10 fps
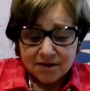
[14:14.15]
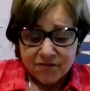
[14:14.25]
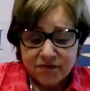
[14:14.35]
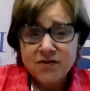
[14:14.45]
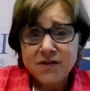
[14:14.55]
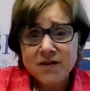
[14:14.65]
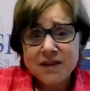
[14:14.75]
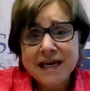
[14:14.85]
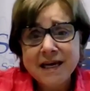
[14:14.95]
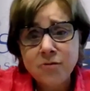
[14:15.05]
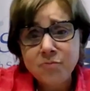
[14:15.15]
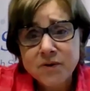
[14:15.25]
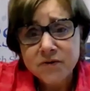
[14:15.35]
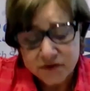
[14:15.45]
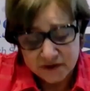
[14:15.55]
Visit the
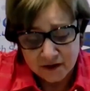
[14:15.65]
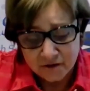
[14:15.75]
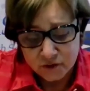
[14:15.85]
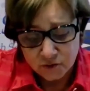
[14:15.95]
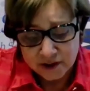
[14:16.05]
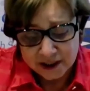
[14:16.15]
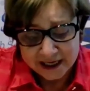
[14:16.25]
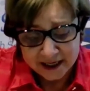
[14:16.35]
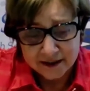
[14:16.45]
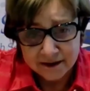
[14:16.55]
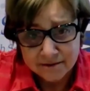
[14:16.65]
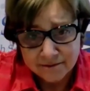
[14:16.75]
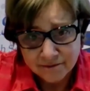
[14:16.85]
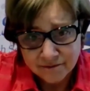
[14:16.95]
campus if you can,